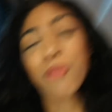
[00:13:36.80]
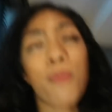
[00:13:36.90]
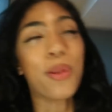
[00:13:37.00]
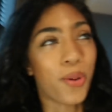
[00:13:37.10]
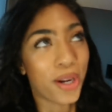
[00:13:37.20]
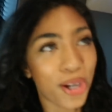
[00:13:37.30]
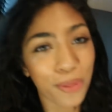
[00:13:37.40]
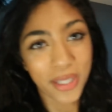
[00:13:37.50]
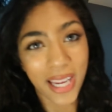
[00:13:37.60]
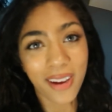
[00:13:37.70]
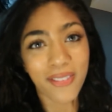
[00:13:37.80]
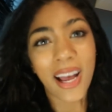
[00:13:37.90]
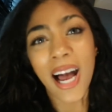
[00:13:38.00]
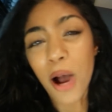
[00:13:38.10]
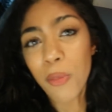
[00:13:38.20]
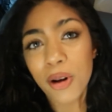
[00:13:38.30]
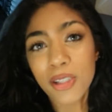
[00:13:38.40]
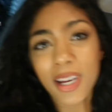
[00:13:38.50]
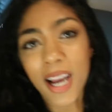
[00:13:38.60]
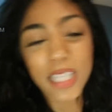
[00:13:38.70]
probably want an update on how
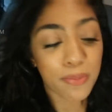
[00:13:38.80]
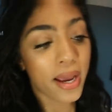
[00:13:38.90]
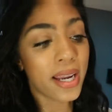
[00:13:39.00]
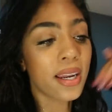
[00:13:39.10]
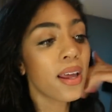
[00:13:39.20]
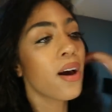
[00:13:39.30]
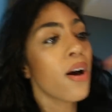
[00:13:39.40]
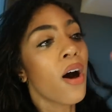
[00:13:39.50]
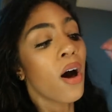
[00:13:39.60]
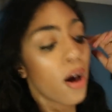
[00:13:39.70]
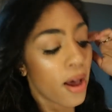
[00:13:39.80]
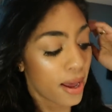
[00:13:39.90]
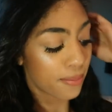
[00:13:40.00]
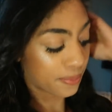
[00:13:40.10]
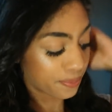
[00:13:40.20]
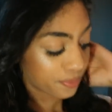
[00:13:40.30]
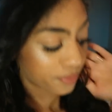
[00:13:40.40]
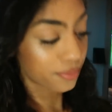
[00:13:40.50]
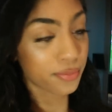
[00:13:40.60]
much I spent um,